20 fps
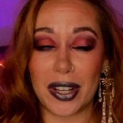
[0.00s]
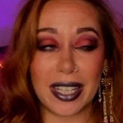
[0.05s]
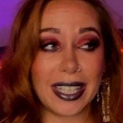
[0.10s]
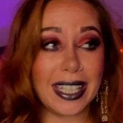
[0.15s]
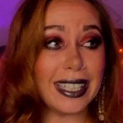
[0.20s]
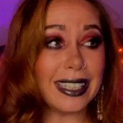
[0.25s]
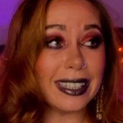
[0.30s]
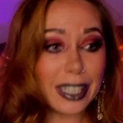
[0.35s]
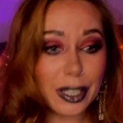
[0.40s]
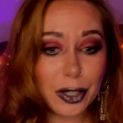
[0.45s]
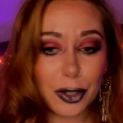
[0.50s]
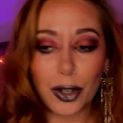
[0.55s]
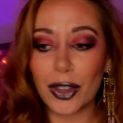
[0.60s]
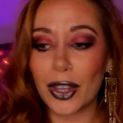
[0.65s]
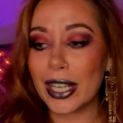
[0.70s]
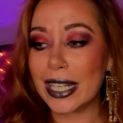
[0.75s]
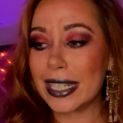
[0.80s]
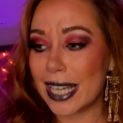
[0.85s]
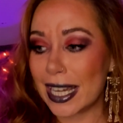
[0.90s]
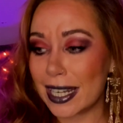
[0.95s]
He
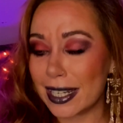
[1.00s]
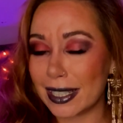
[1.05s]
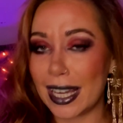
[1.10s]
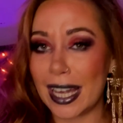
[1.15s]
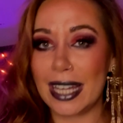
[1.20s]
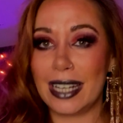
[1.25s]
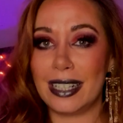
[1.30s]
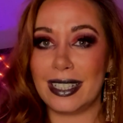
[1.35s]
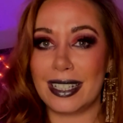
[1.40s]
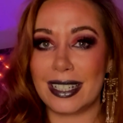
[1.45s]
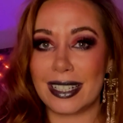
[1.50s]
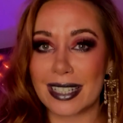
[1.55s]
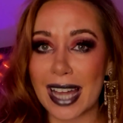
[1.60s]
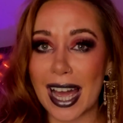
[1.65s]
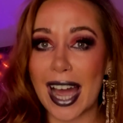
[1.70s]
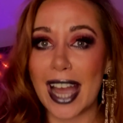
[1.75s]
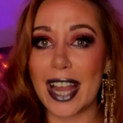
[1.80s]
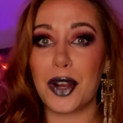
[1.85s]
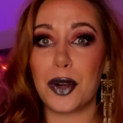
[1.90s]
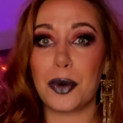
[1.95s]
literally dedicated an
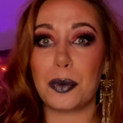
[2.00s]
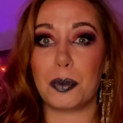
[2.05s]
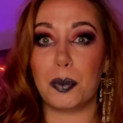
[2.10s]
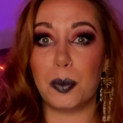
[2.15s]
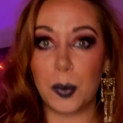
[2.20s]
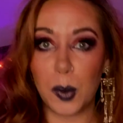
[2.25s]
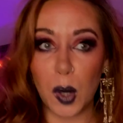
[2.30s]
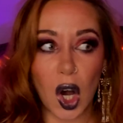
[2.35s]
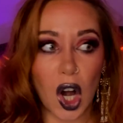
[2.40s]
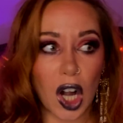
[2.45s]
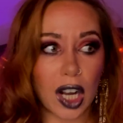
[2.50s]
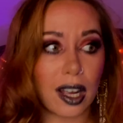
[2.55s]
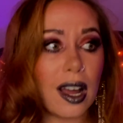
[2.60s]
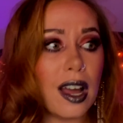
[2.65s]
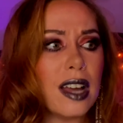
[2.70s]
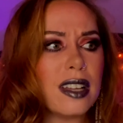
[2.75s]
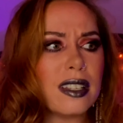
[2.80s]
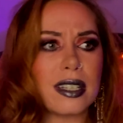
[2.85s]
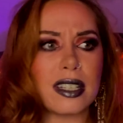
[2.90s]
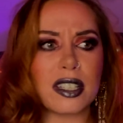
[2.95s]
entire book
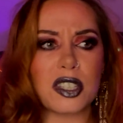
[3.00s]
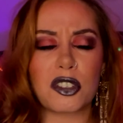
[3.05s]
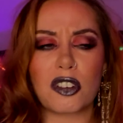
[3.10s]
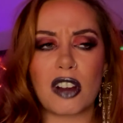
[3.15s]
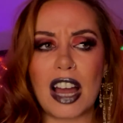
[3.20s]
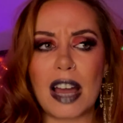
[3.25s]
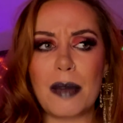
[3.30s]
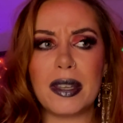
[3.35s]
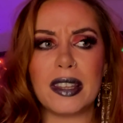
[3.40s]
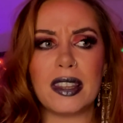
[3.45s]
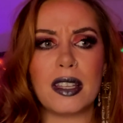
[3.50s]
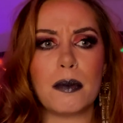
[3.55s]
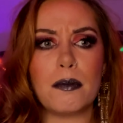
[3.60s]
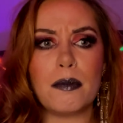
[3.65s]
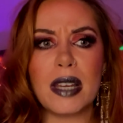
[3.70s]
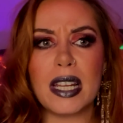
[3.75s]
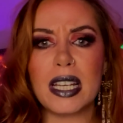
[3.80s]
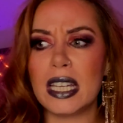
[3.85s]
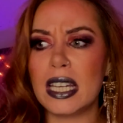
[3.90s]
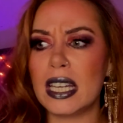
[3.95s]
to describing the
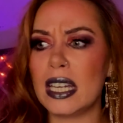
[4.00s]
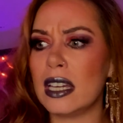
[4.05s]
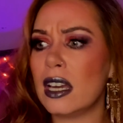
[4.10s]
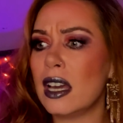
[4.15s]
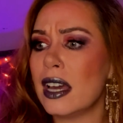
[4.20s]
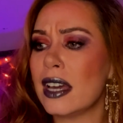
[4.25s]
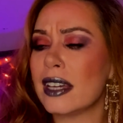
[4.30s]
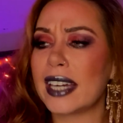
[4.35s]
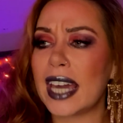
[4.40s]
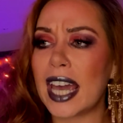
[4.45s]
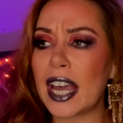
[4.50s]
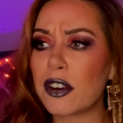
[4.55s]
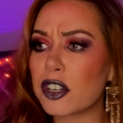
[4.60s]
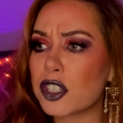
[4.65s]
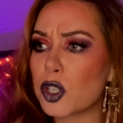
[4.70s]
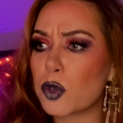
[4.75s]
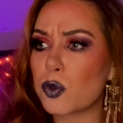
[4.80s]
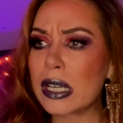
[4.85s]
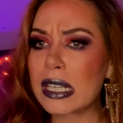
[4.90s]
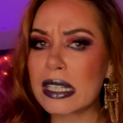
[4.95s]
many
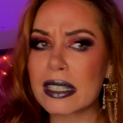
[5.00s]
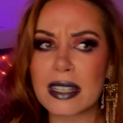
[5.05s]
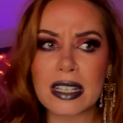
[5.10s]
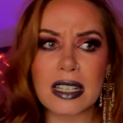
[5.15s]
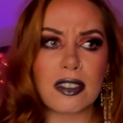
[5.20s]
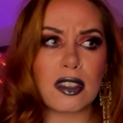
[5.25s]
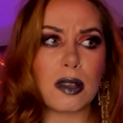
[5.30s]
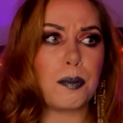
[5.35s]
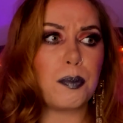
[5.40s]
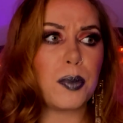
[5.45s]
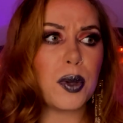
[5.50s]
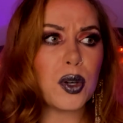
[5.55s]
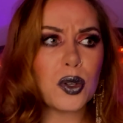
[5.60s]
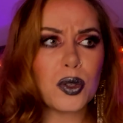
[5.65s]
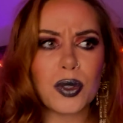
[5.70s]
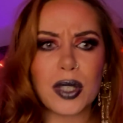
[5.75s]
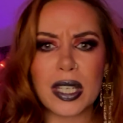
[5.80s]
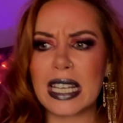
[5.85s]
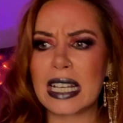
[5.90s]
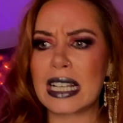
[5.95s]
characteristics of the
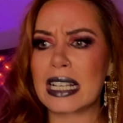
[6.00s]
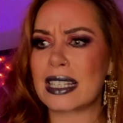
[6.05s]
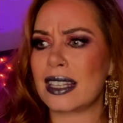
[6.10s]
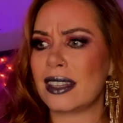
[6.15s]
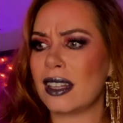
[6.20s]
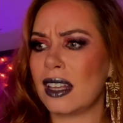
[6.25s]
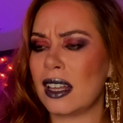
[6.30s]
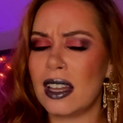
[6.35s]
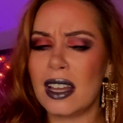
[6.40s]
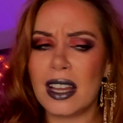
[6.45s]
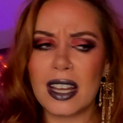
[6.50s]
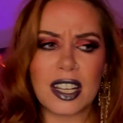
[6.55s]
buildings and the